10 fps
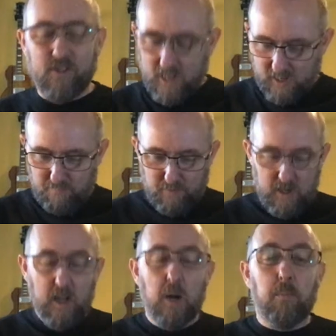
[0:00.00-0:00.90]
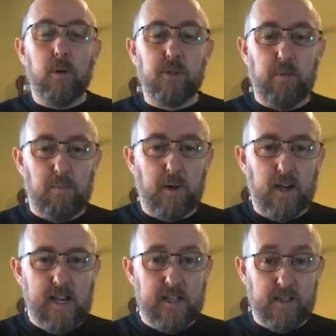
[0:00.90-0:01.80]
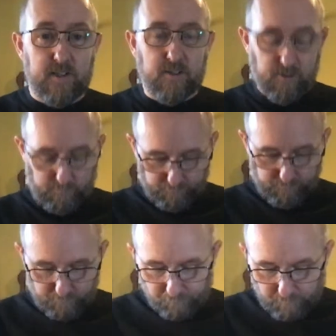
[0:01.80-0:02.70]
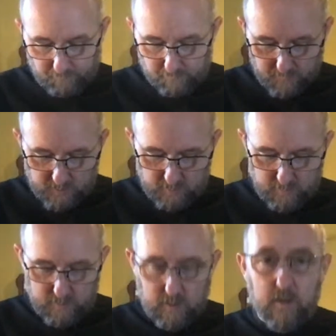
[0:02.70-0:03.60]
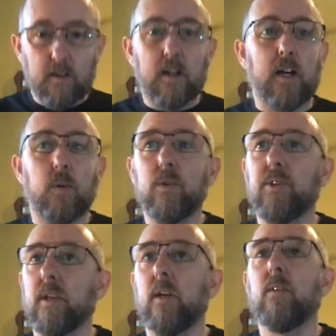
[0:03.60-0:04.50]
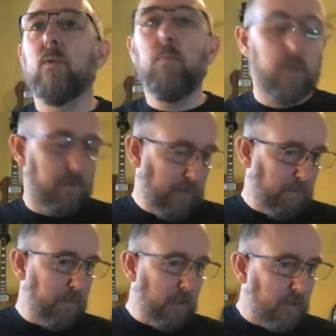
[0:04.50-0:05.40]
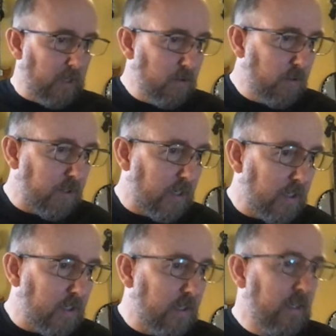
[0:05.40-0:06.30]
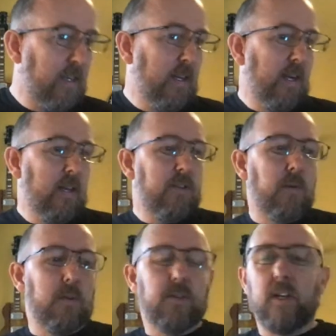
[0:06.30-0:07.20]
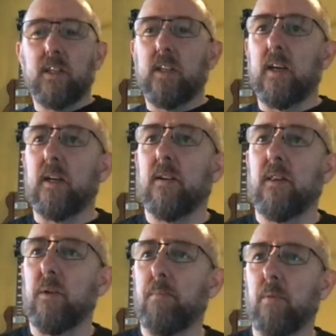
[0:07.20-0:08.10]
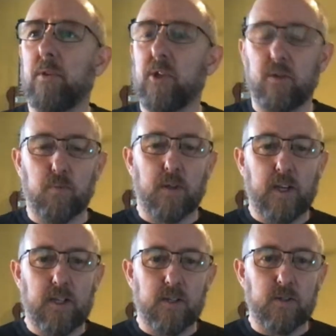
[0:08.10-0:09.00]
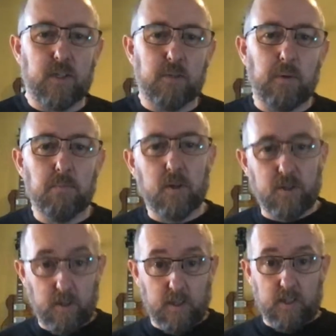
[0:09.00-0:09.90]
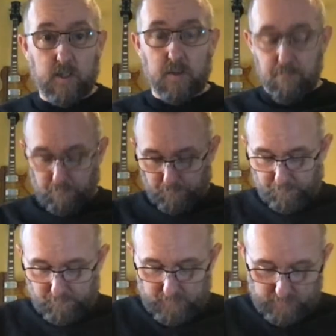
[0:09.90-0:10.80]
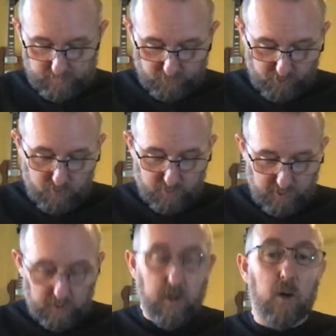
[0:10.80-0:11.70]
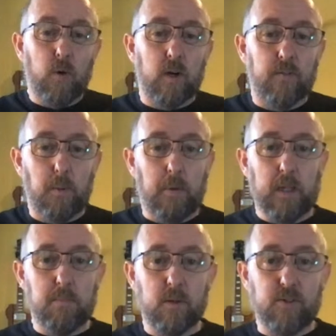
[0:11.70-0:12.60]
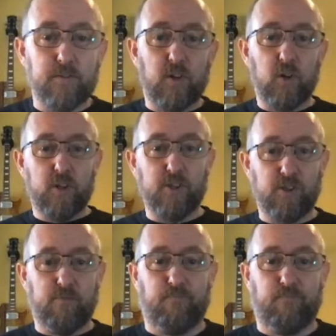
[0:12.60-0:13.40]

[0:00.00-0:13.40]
there, principally by editors, there's a big beep there. Who's that, Andy? Someone said that publishers, what they do, they spend most of their time snorting coke off the belly buttons of hookers.